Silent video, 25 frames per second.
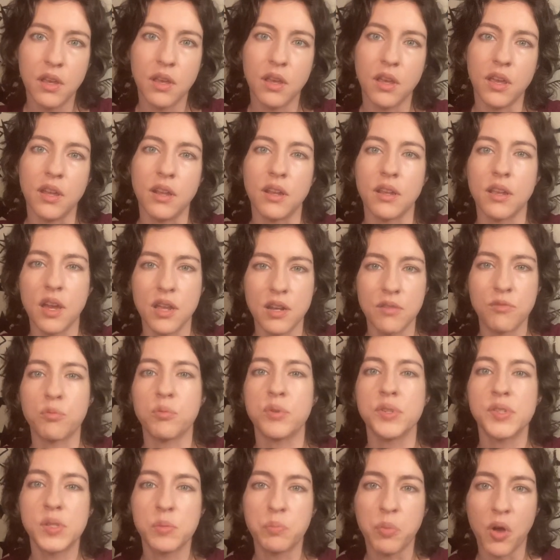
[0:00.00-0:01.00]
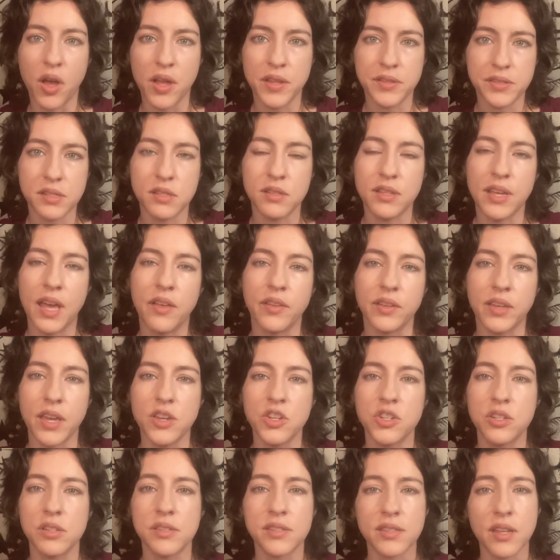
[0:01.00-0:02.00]
and a kind of response to the
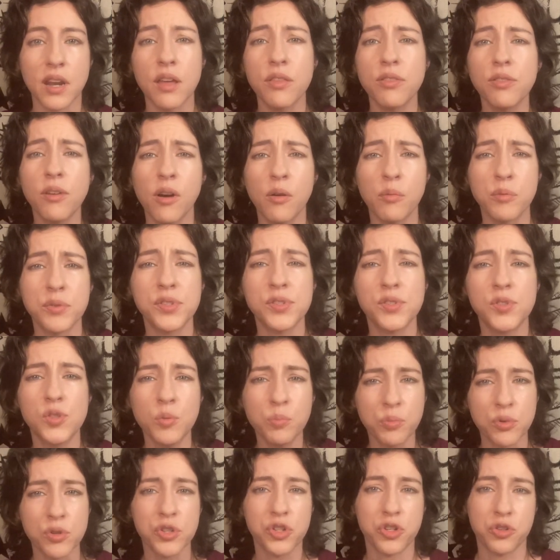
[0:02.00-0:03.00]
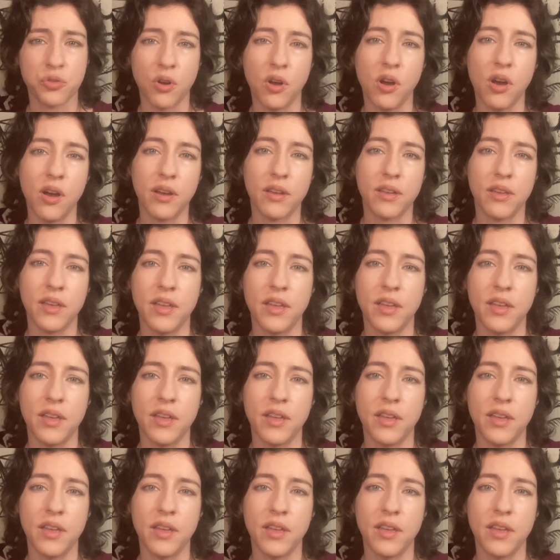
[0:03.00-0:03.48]
allegations that I thought was super strong.